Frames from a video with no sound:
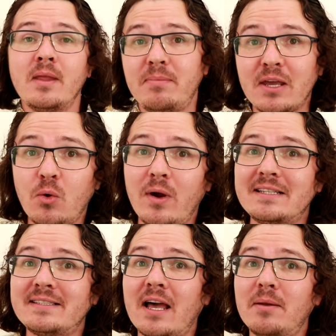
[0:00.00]
Bitcoin
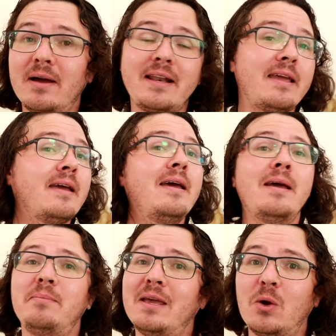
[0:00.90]
is sound money.
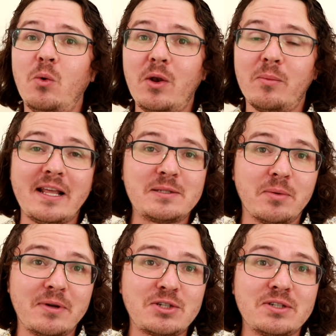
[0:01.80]
Bitcoin remains
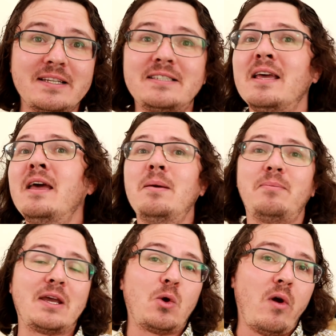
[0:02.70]
permissionless.
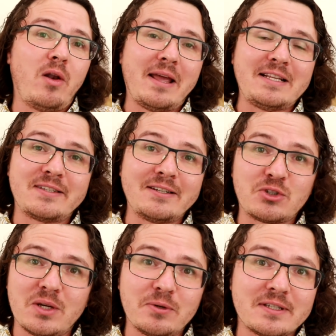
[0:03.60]
Bitcoin remains
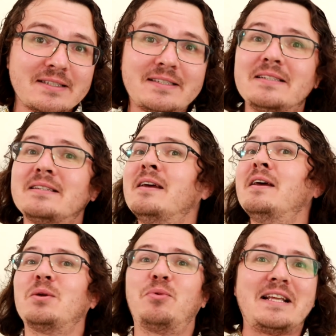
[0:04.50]
censorship resistant.
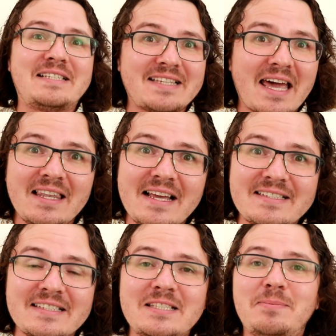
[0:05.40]
They're putting
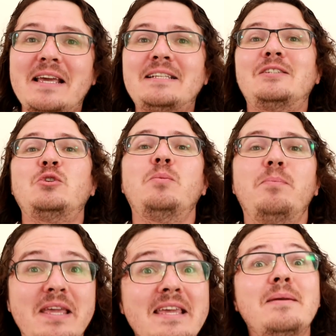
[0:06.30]
satellites in space to
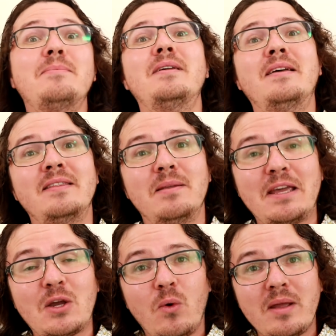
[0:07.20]
beam the
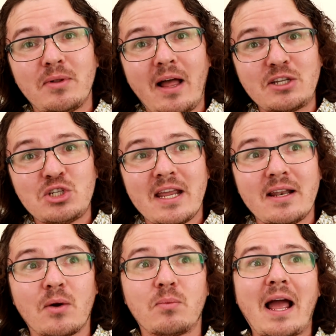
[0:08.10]
Bitcoin blockchain
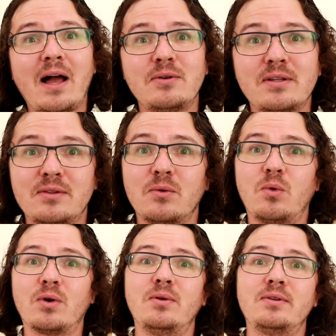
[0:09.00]
around the
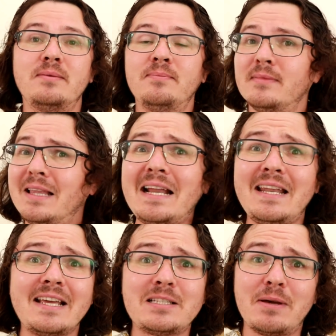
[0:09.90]
world.
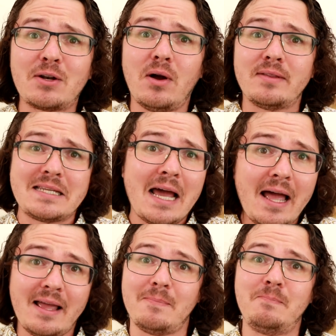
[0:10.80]
Lightning gets better all the
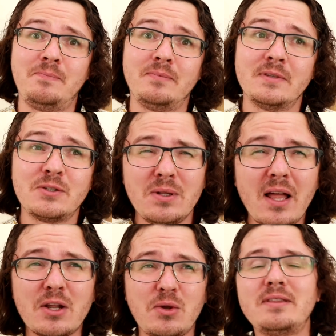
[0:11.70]
time. So a
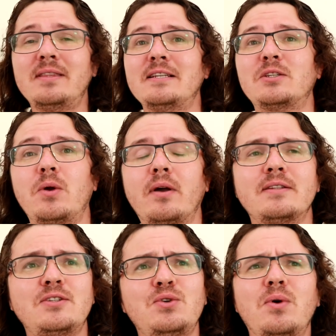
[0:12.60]
lot of good things going
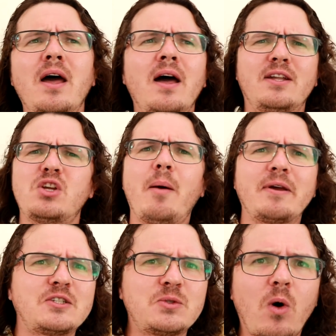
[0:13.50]
on too.
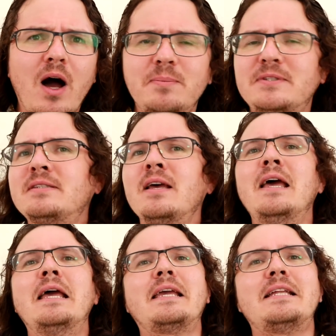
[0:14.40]
Atomic swaps
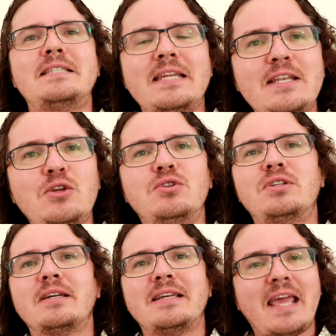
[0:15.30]
continue
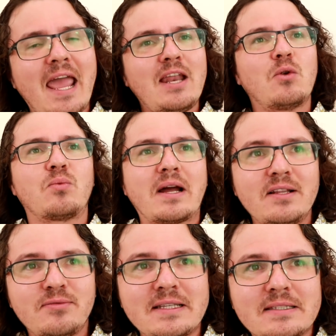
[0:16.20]
to gain
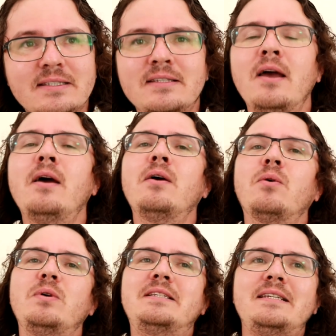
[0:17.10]
relevance.
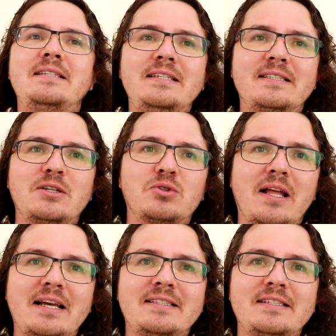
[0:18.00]
We see
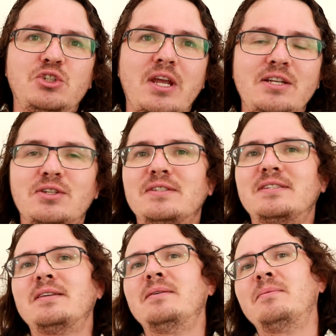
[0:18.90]
decentralized
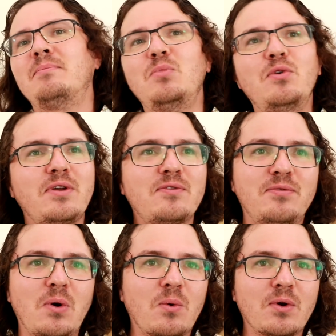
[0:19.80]
exchanges moving
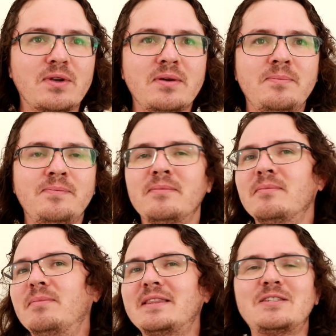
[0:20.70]
forward.
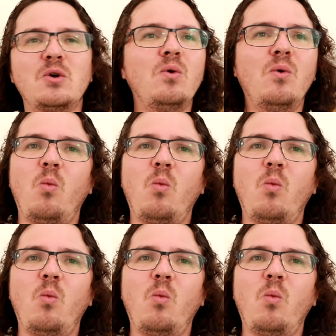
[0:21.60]
But this whole